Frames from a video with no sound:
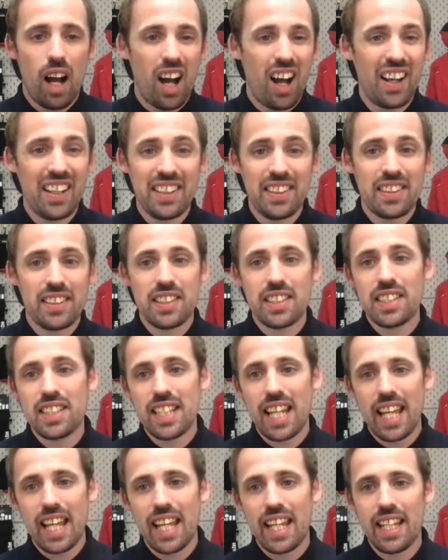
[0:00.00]
I'd
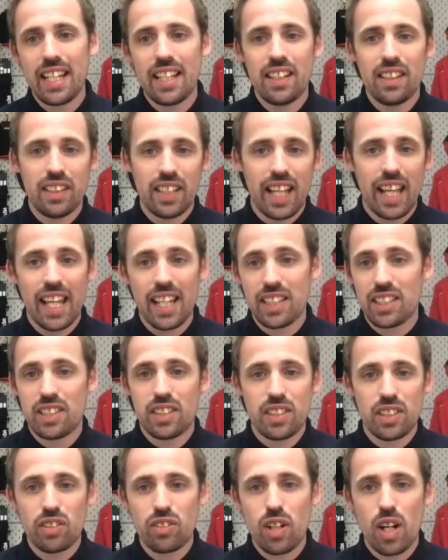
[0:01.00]
say it's
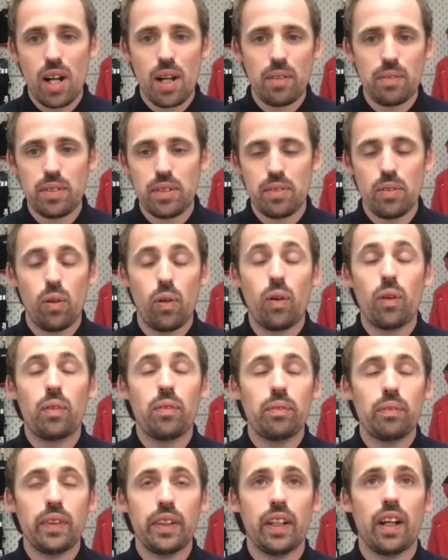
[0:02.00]
described,
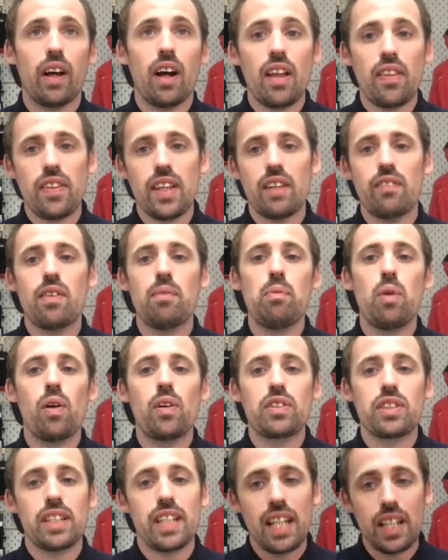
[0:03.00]
or I think of it more
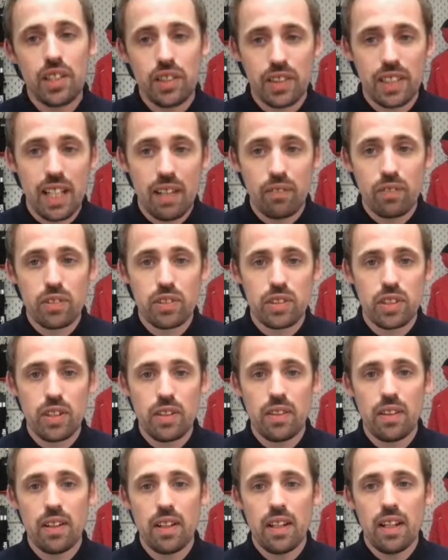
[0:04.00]
as an entry-level
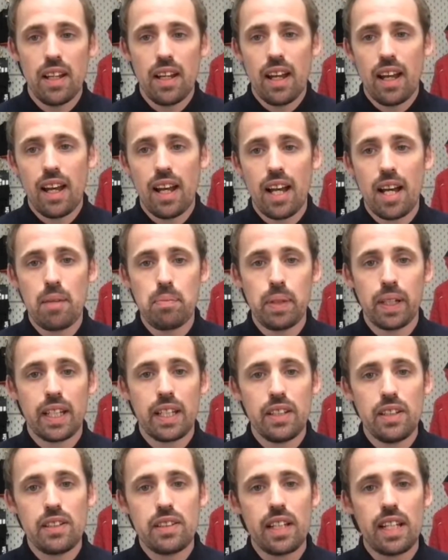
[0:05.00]
suit. But
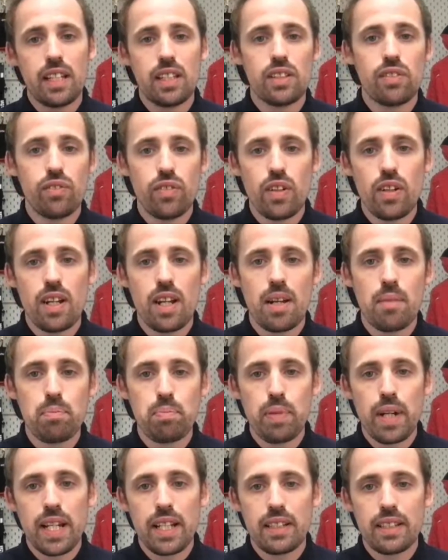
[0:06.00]
can you take us through it and
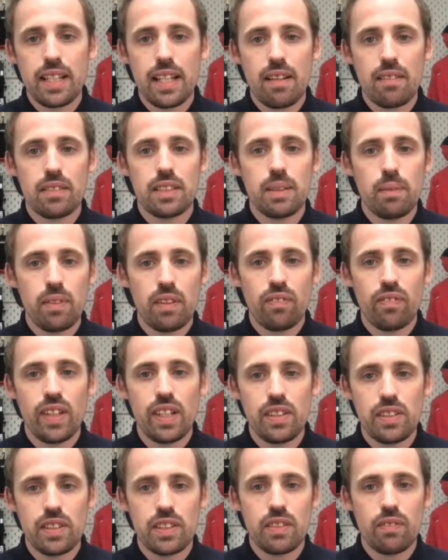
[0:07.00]
break down some of the
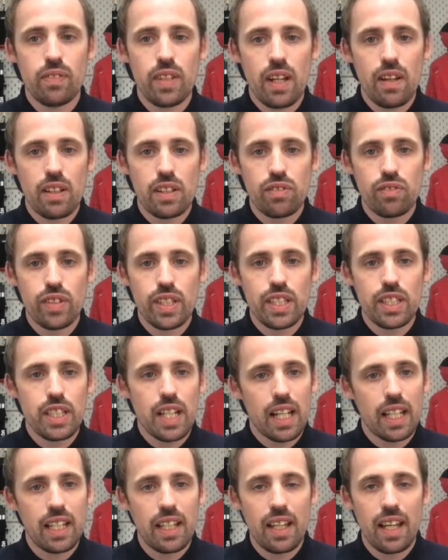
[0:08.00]
features of the OS3
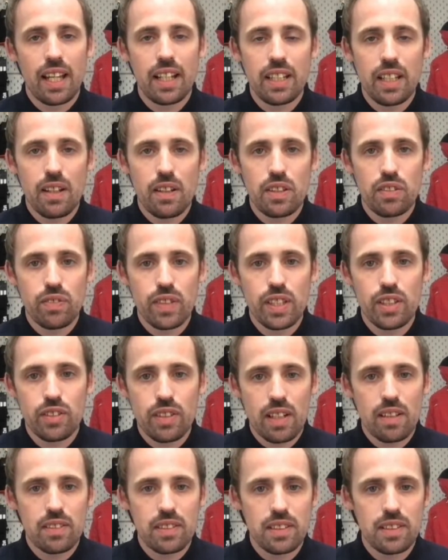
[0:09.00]
jacket and the OS3
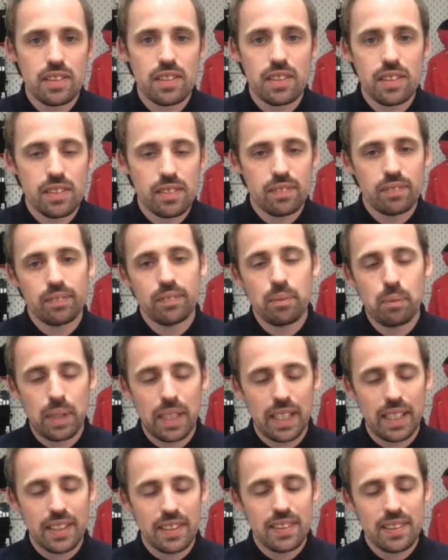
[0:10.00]
trousers,
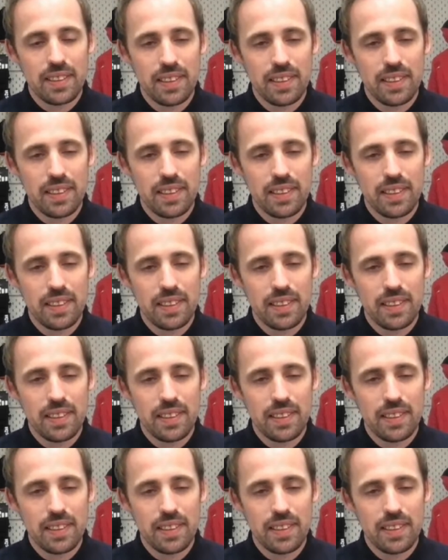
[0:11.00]
please?